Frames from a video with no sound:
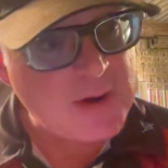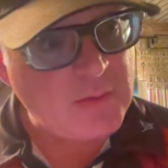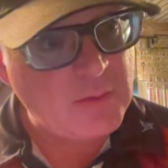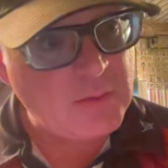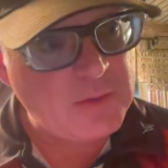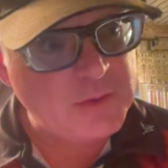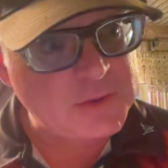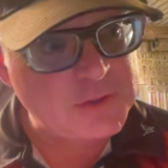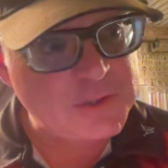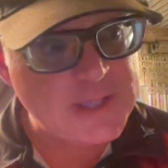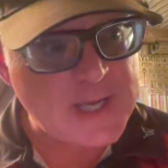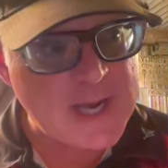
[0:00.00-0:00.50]

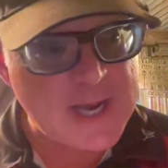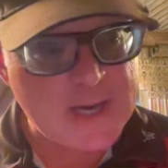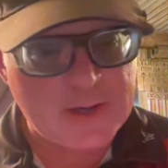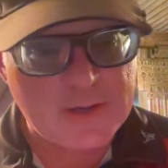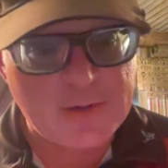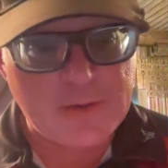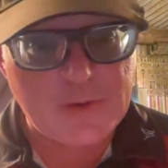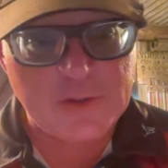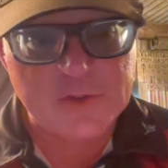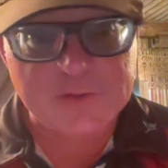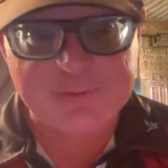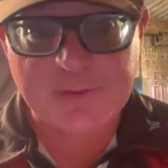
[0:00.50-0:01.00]
words, not
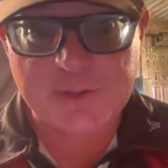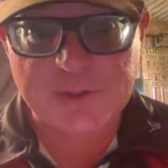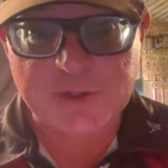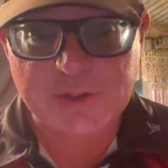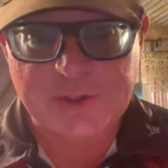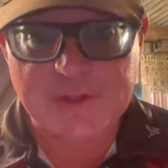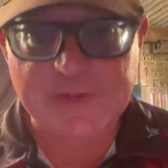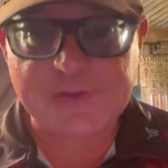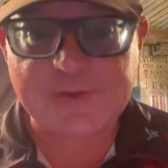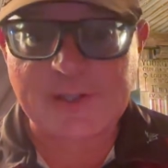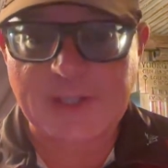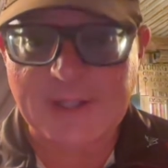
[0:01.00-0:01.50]
hers, but
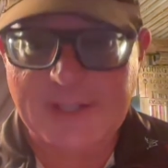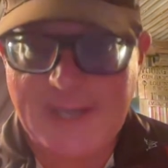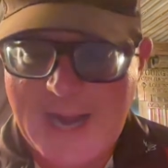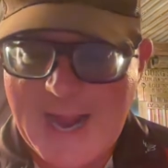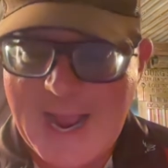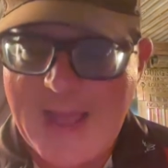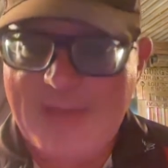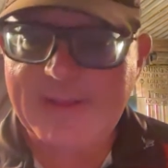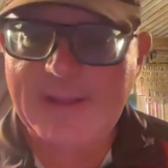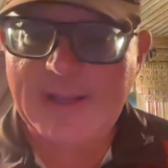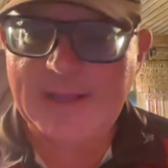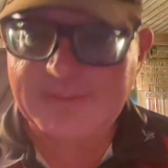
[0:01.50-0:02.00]
she said,
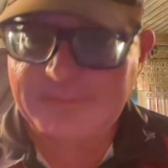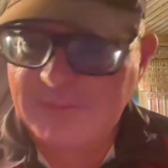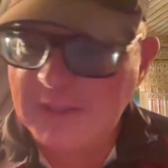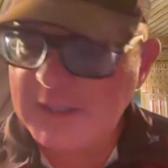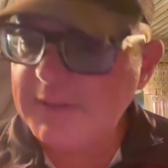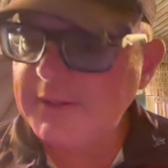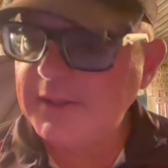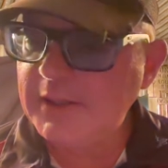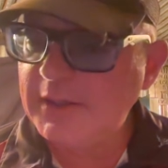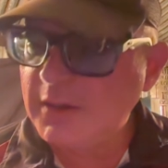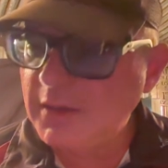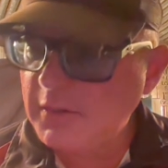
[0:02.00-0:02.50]
yeah, they
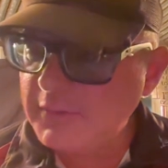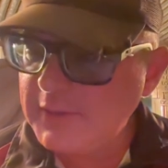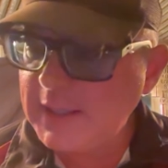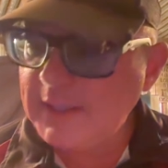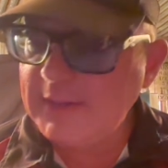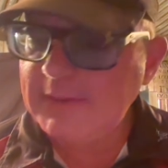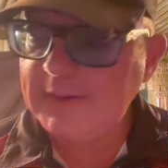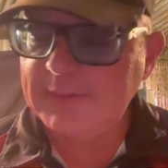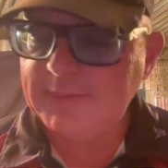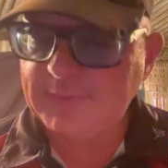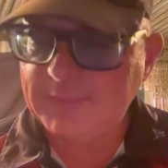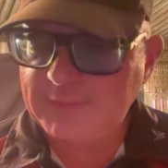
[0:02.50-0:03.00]

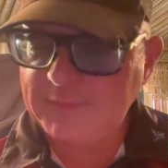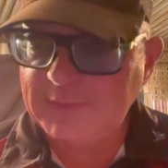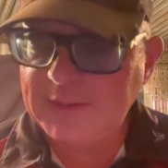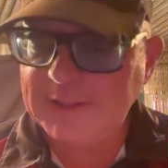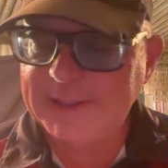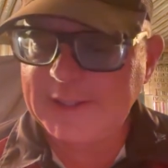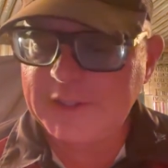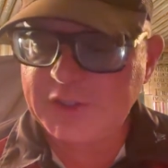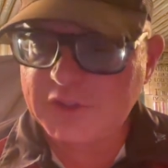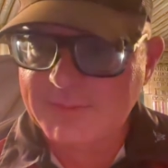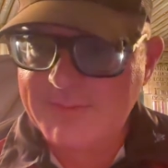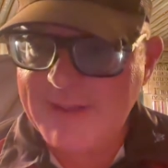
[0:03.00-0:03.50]

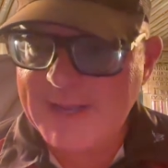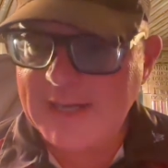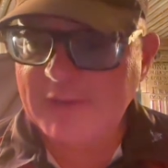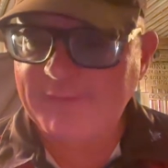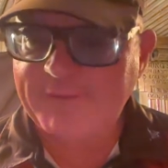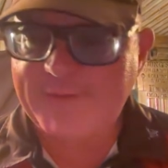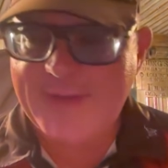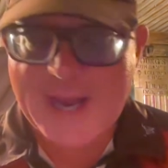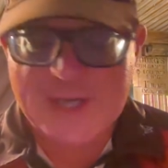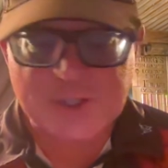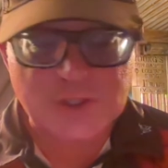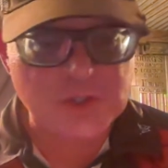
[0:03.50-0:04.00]
let you make a
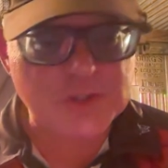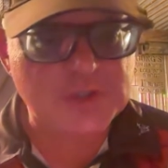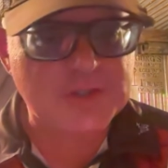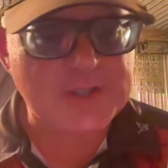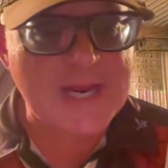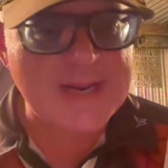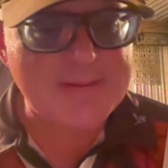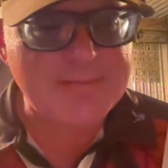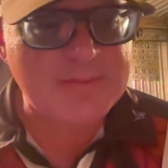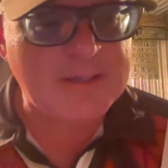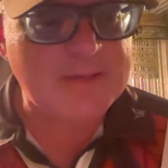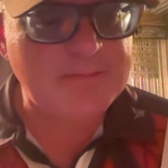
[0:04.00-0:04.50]
fashion statement